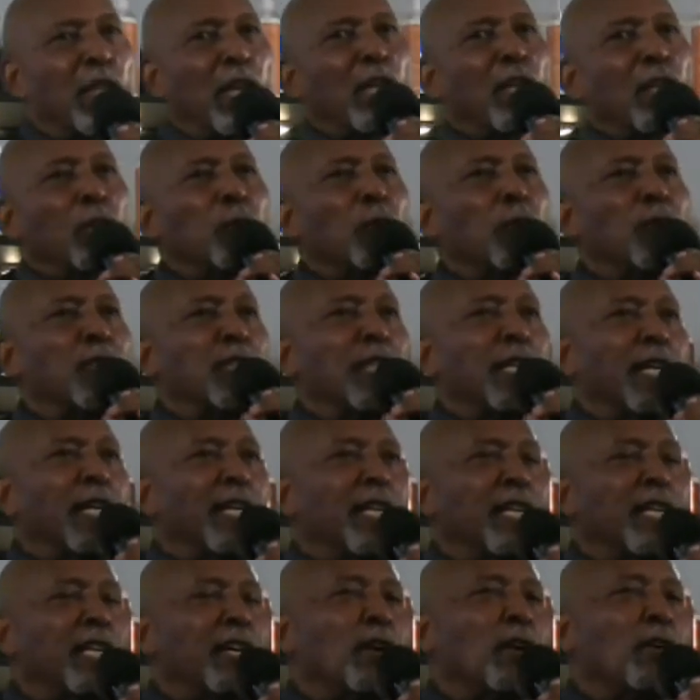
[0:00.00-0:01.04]
you were
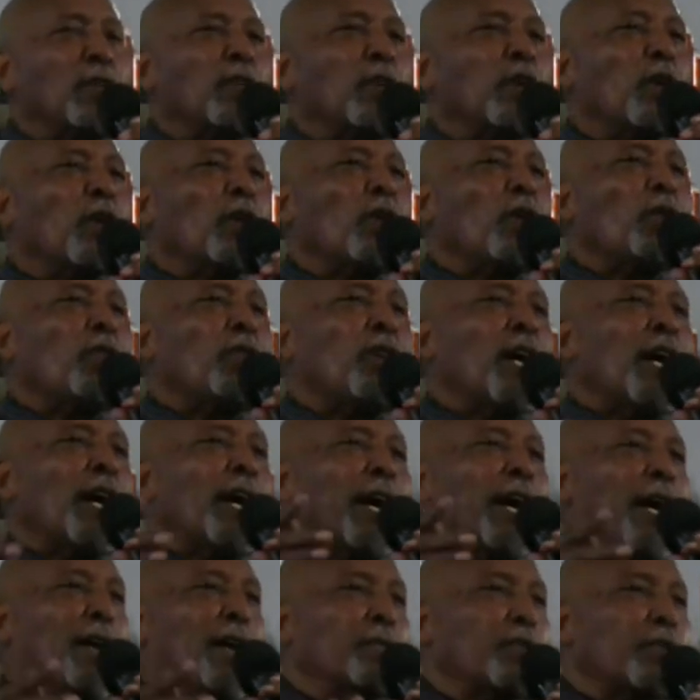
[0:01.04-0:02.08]
taking over over a
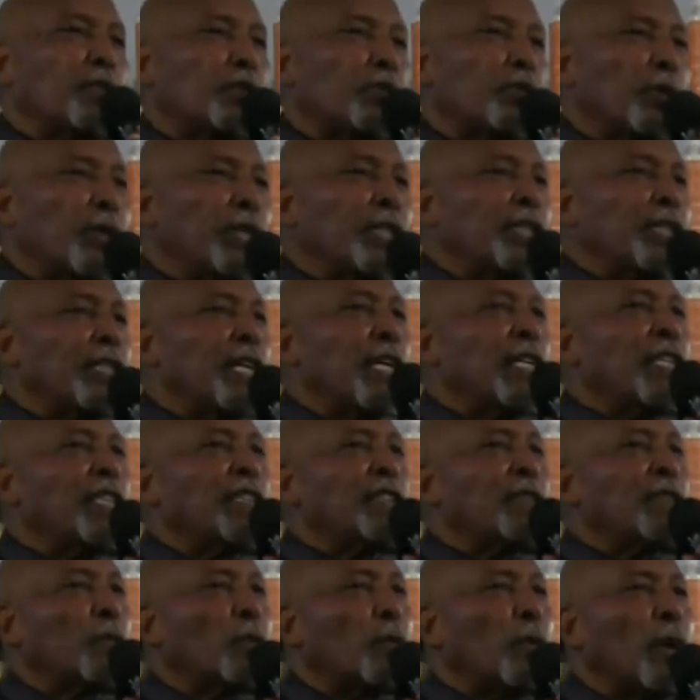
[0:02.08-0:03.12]
half a trillion dollars
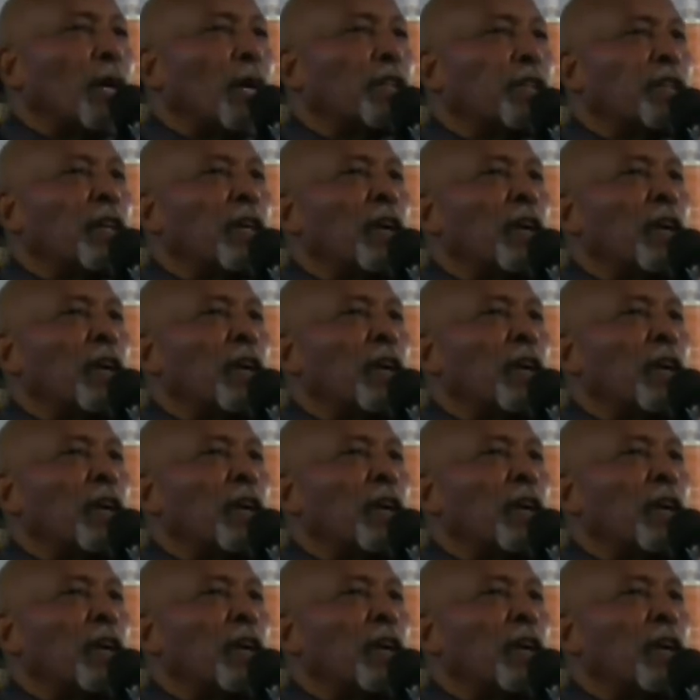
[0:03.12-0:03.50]
of wealth